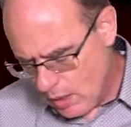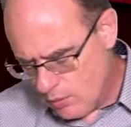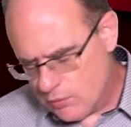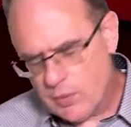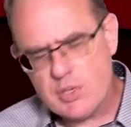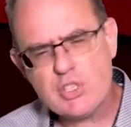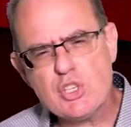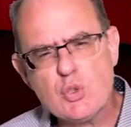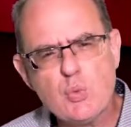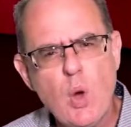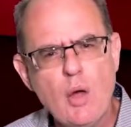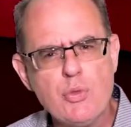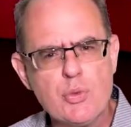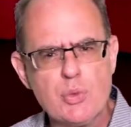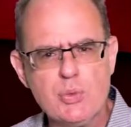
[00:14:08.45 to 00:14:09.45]
verses
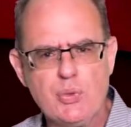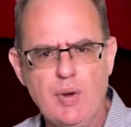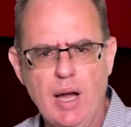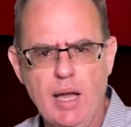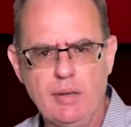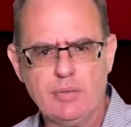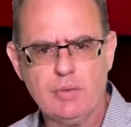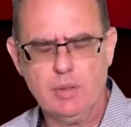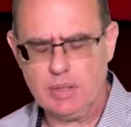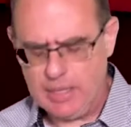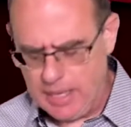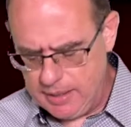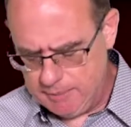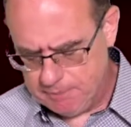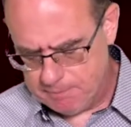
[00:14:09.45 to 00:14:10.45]
1 through 5,
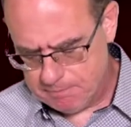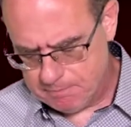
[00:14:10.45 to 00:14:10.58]
okay?